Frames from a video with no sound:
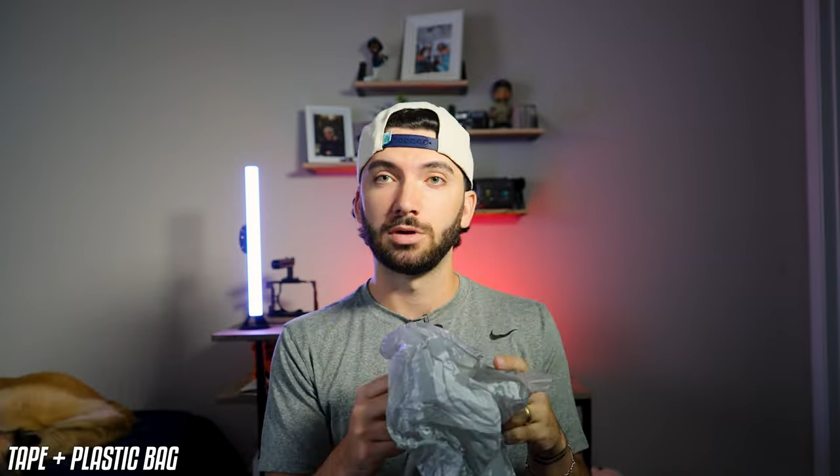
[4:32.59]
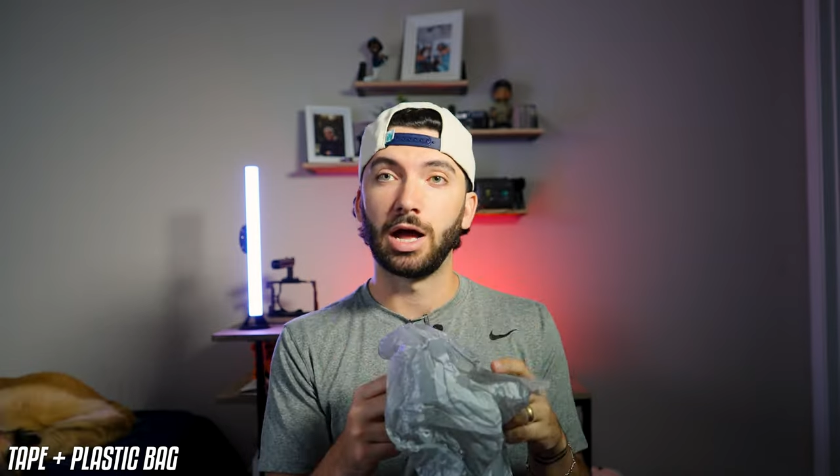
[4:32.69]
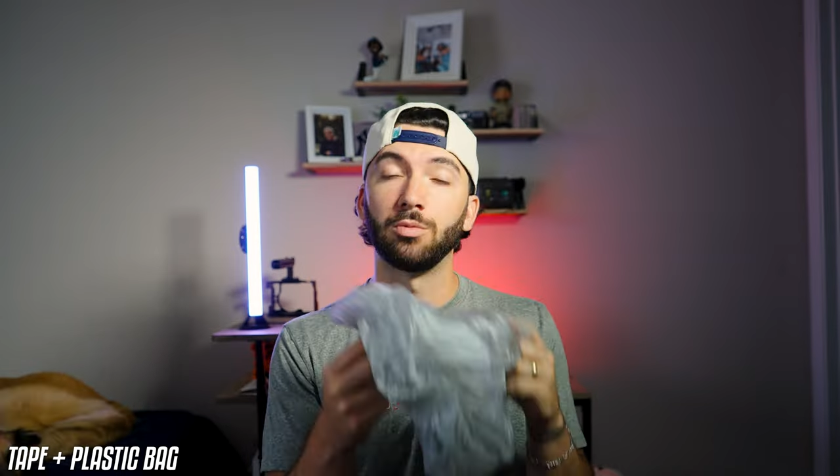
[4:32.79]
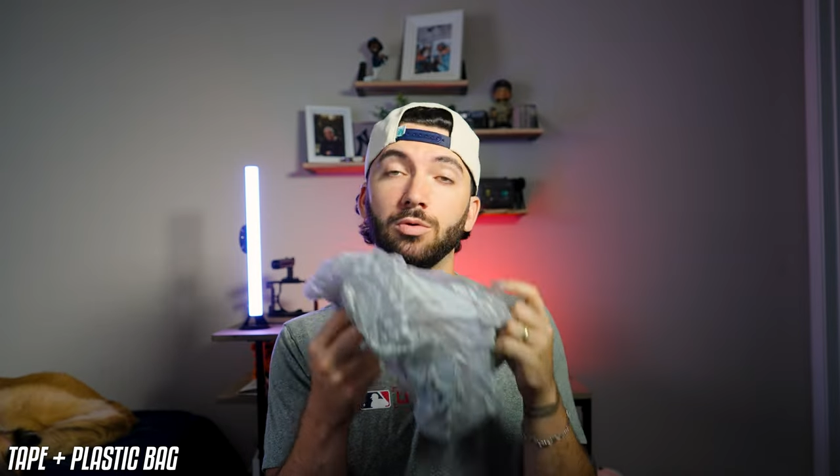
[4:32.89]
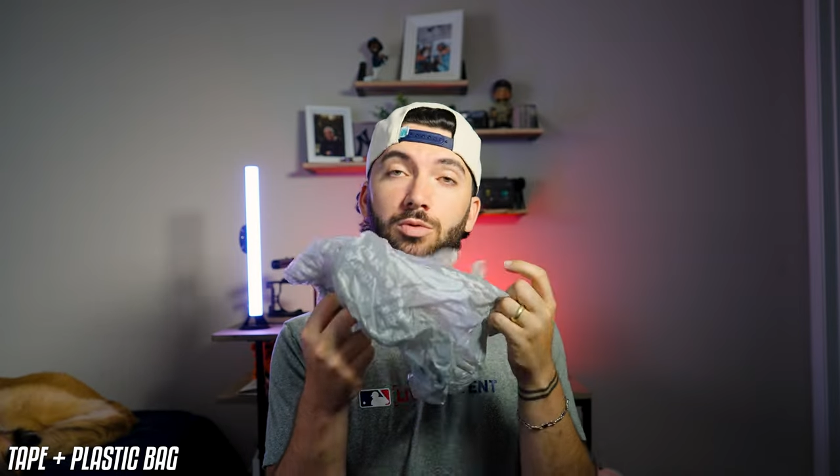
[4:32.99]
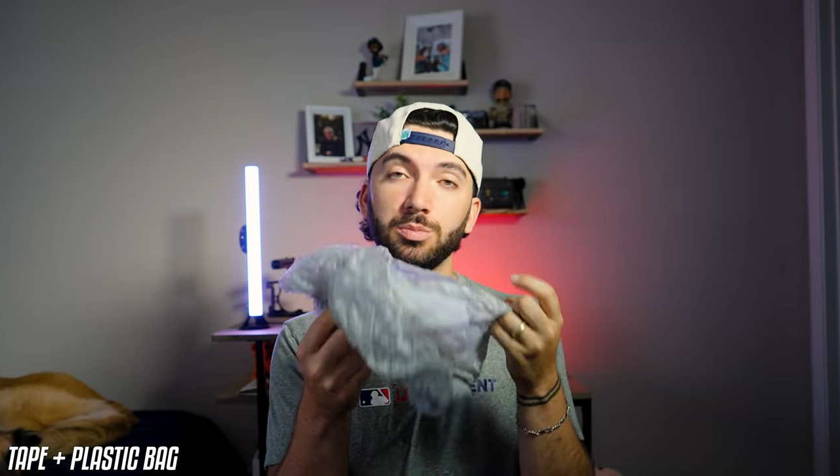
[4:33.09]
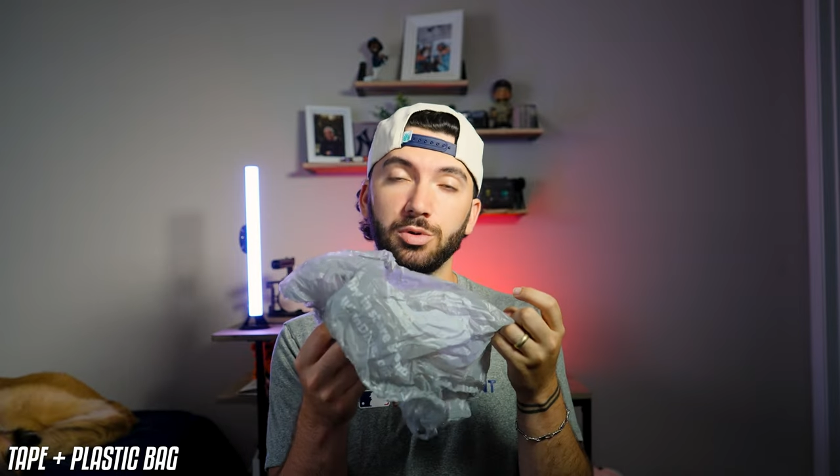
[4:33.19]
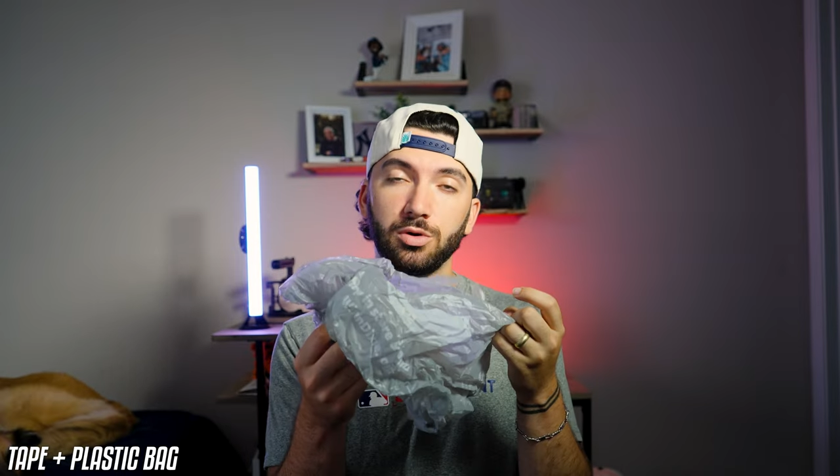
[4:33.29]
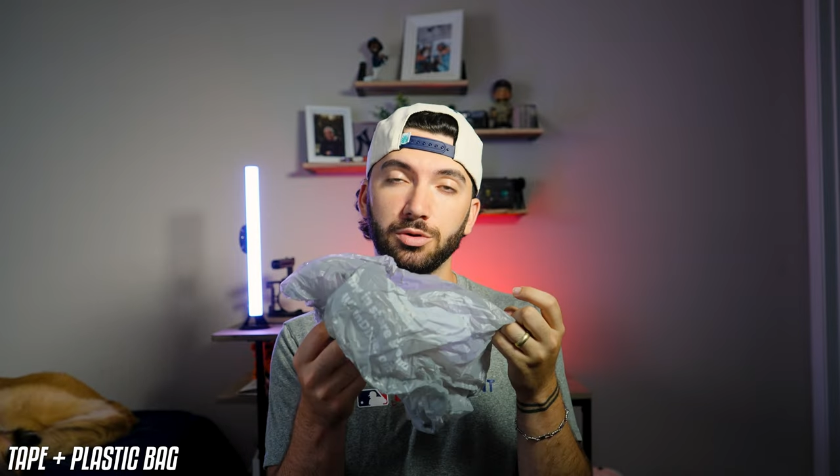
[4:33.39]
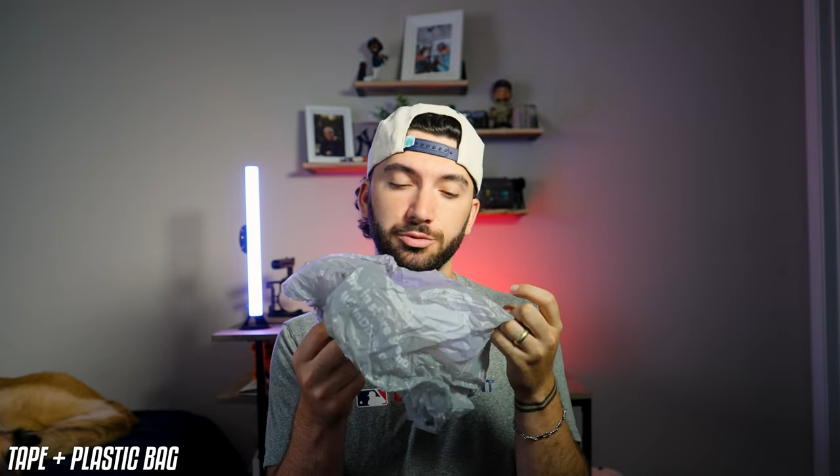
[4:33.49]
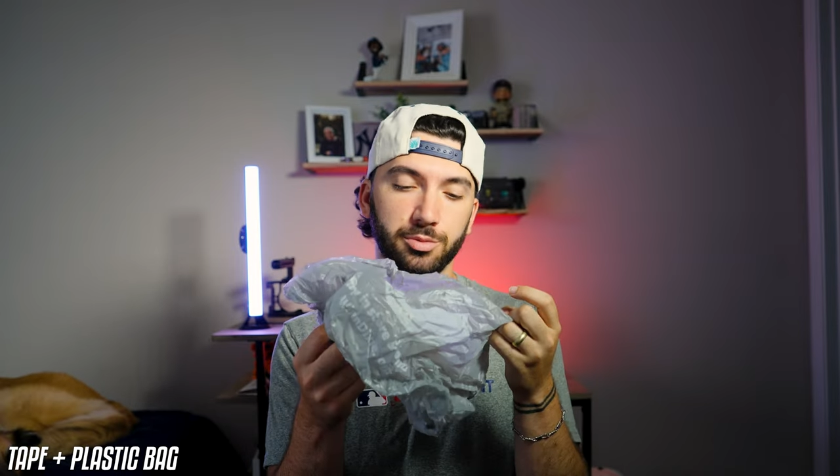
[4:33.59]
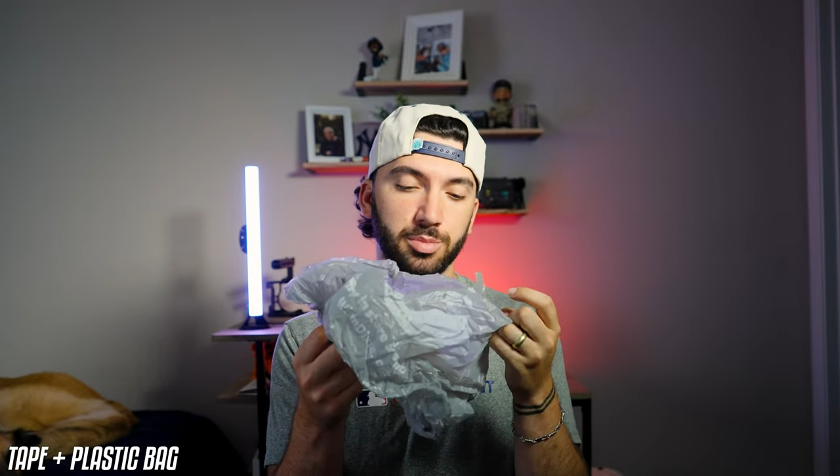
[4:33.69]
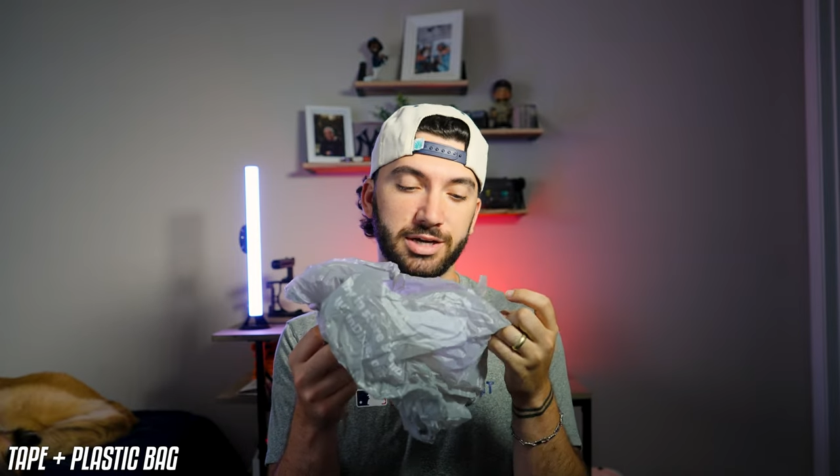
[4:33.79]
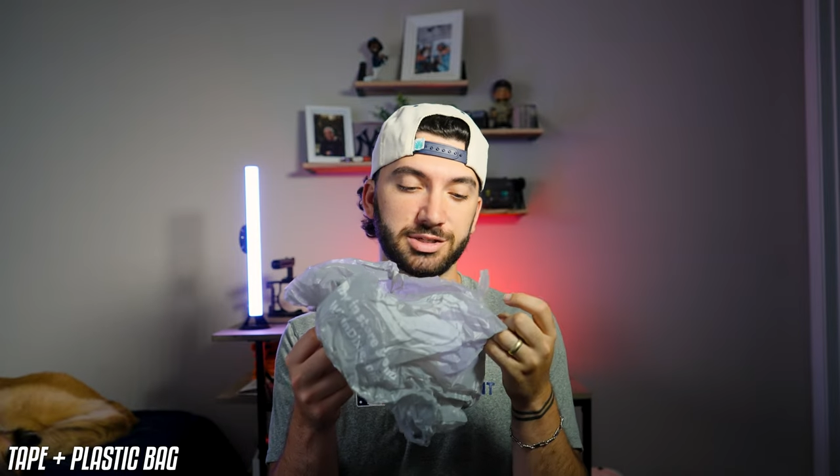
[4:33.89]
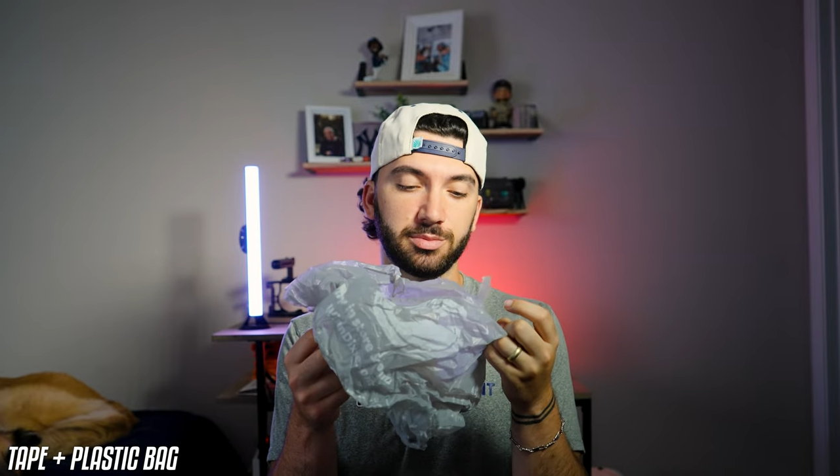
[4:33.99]
I will rip a hole through the
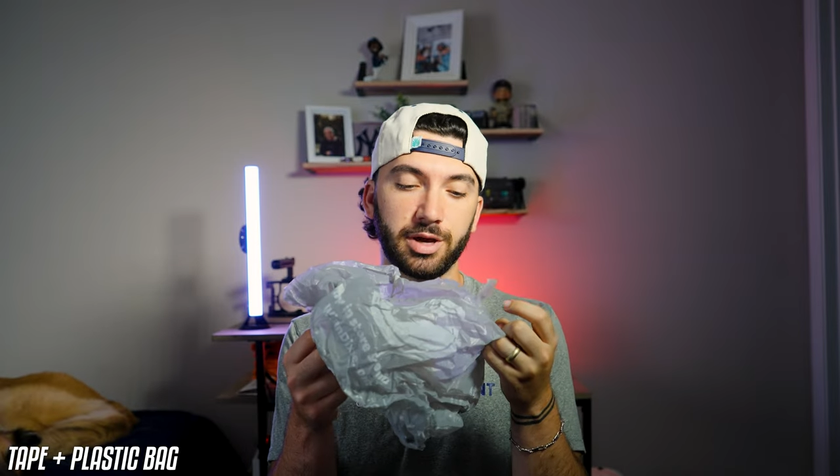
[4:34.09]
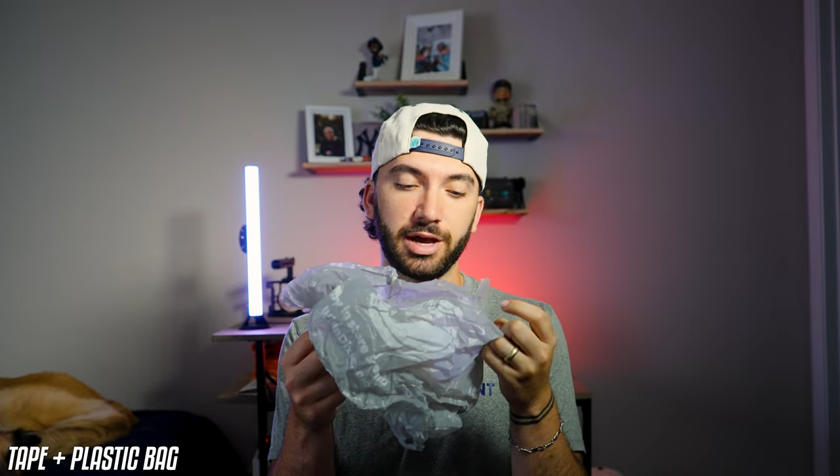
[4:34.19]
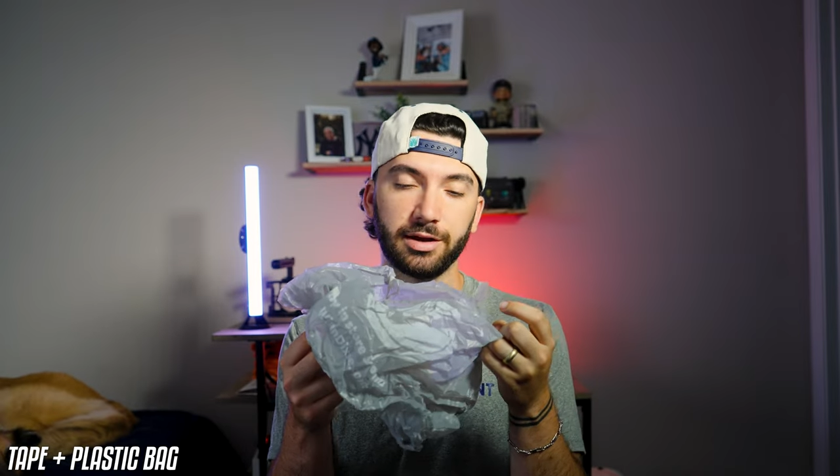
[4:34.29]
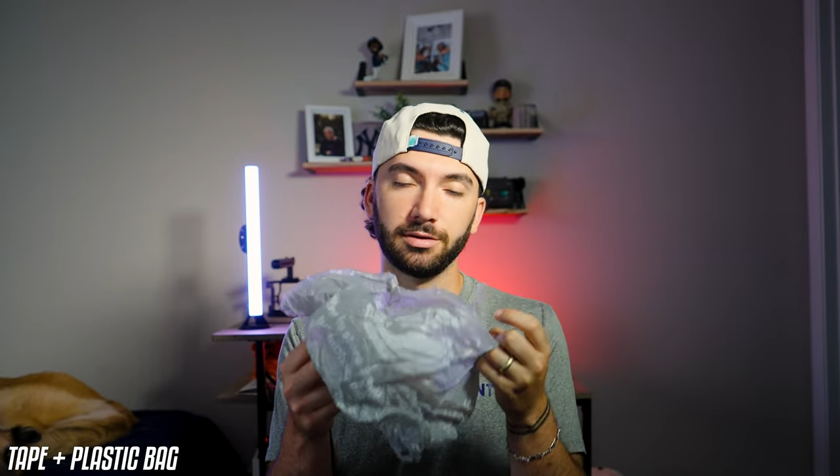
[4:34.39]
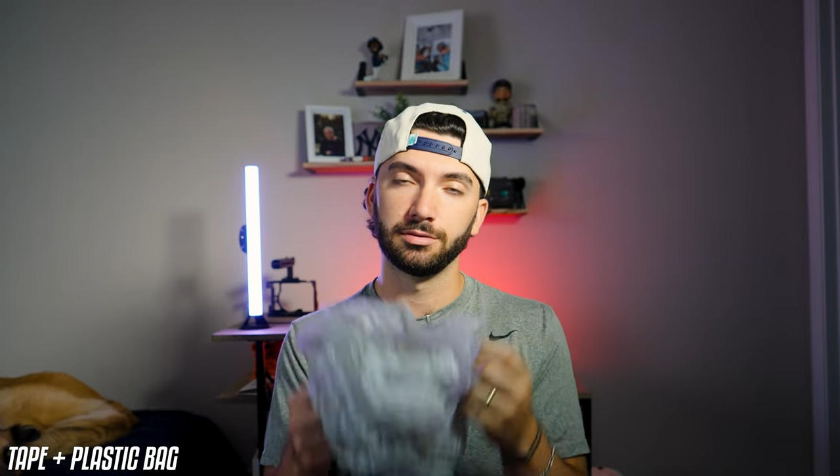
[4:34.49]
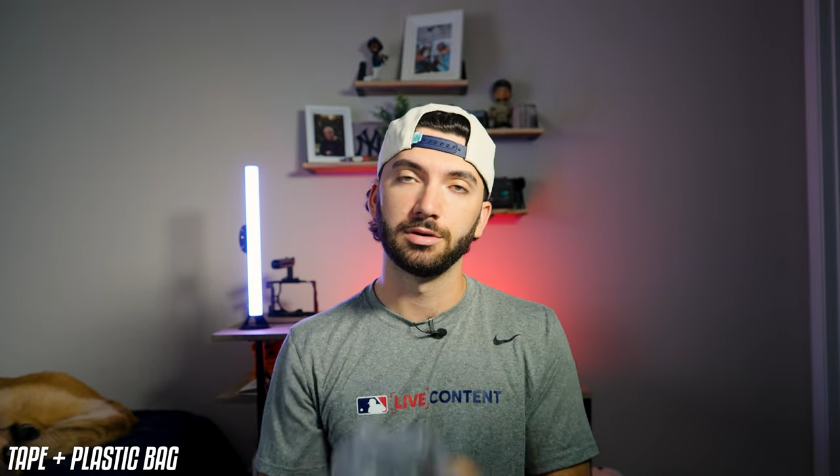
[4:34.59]
plastic bag,